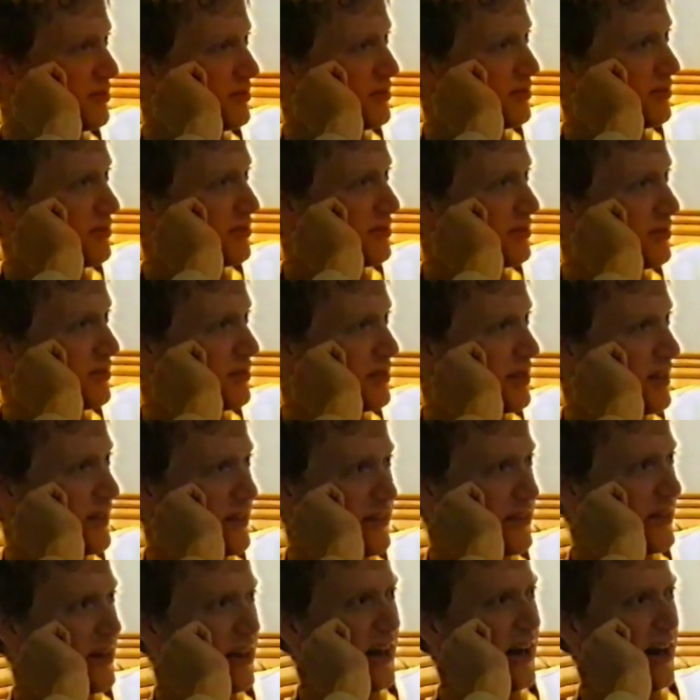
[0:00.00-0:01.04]
Yeah, yeah. And,
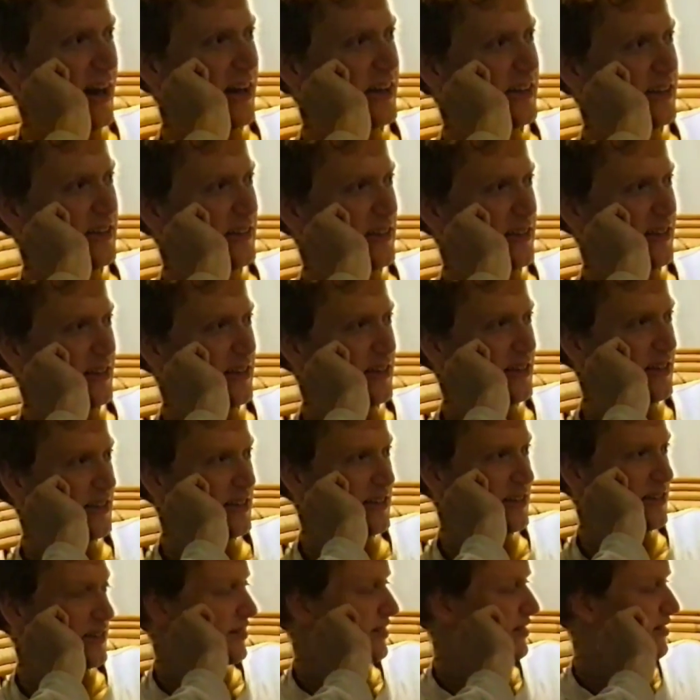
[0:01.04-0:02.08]
and they, hate it. They
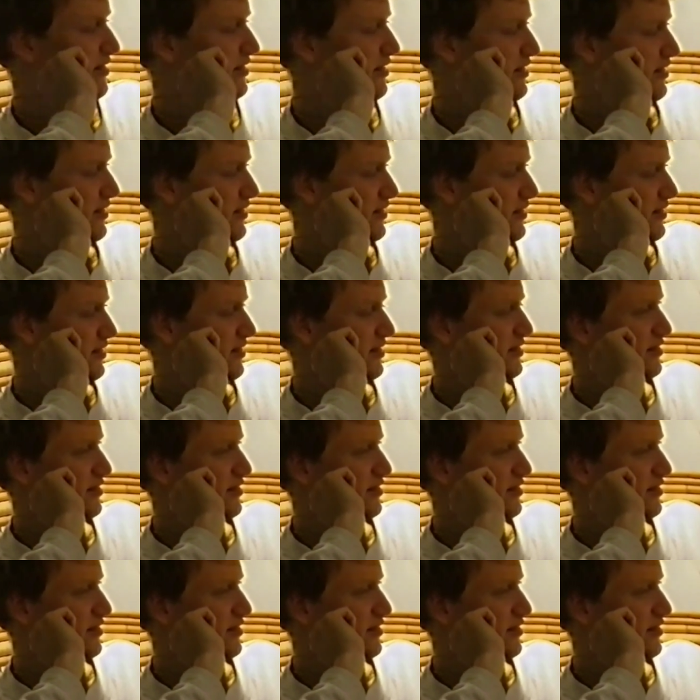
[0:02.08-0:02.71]
run from it. They